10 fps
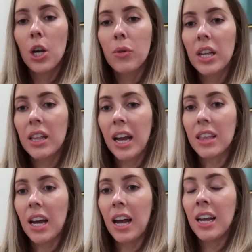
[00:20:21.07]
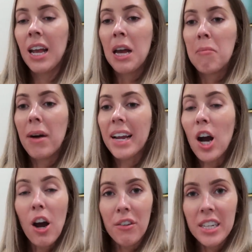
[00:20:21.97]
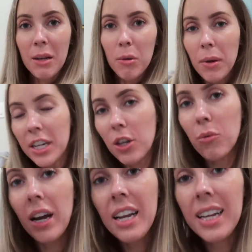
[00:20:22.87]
Really like that. My coffee table, my new one,